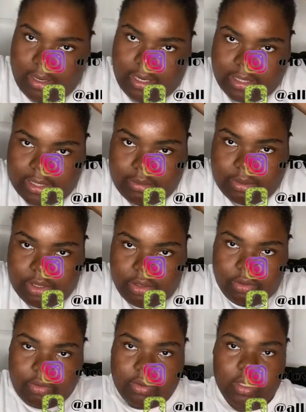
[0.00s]
It's up to
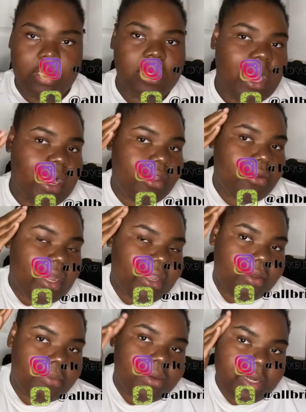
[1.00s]
you how you like
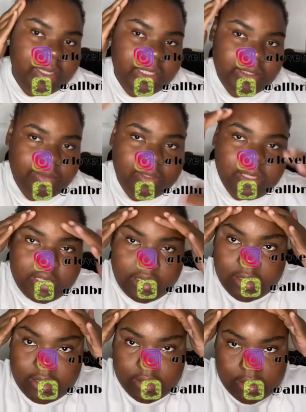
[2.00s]
your buns, but
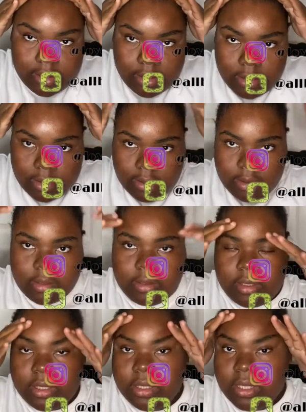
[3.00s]

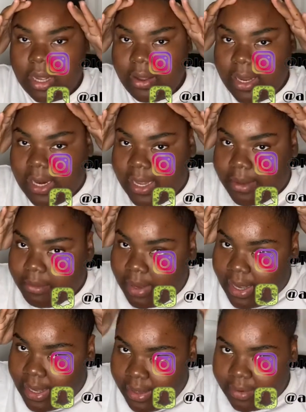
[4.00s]
this is how I like
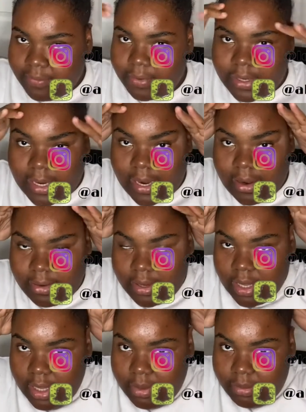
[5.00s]
mine for now.
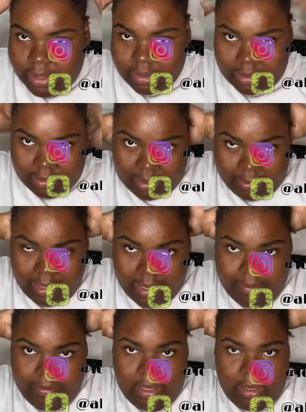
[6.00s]
But sometimes I make
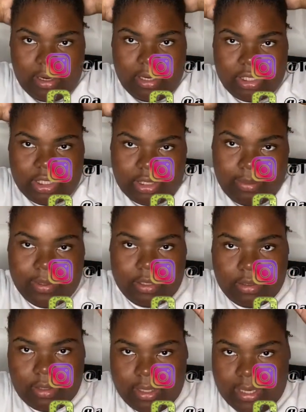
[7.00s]
it bigger. It just depends
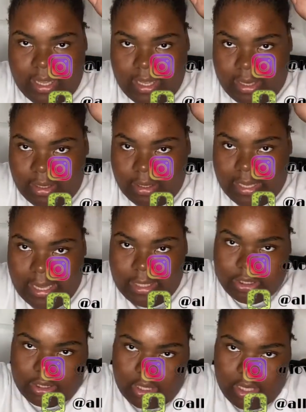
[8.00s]
on the day and the occasion.